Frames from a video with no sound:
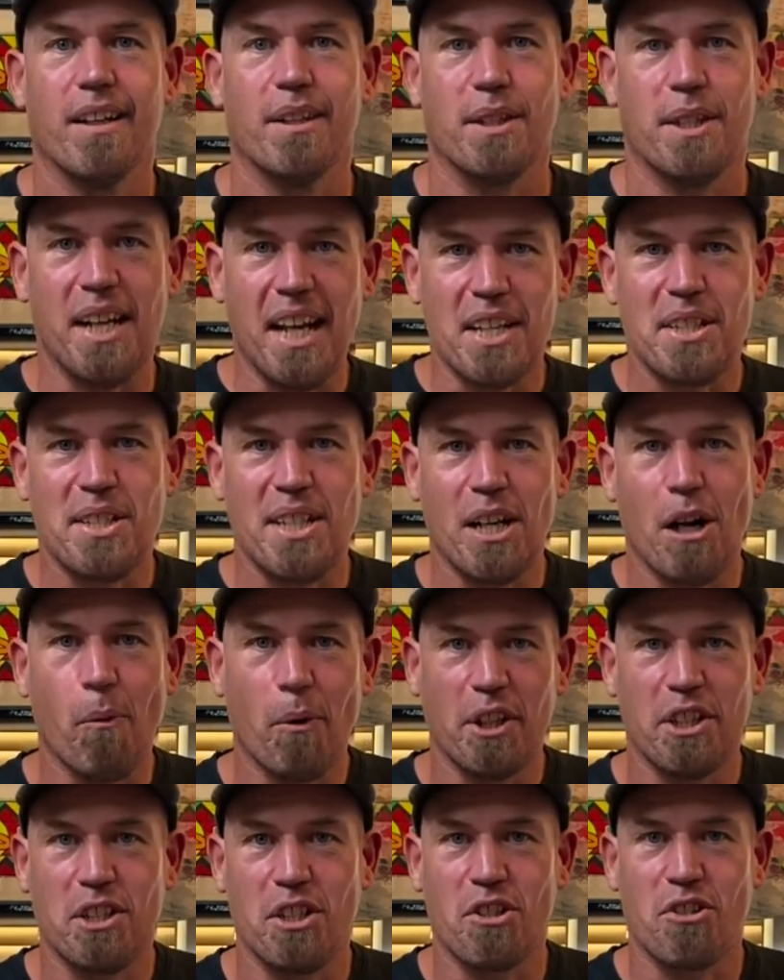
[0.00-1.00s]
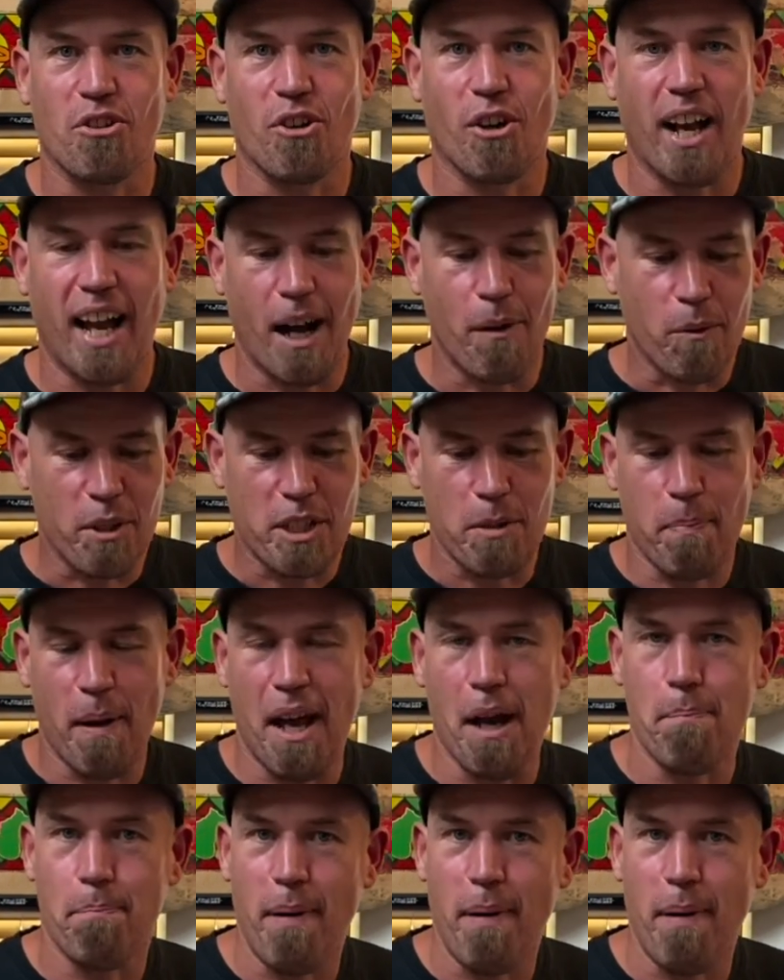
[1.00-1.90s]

The next thing I wanted to try out was a bit of